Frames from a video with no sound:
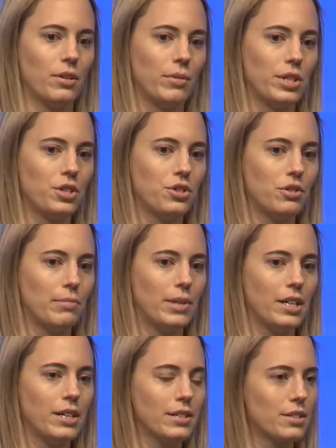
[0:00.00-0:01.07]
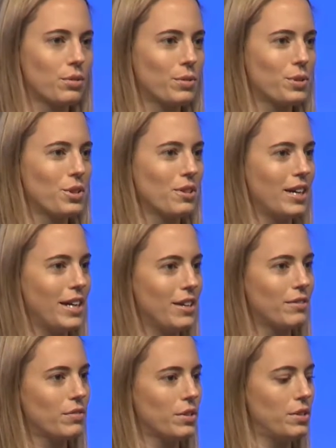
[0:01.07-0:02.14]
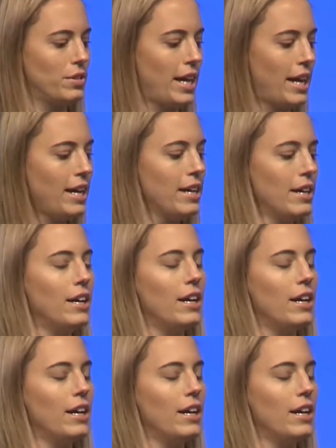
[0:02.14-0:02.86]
which to me is crucial here for today.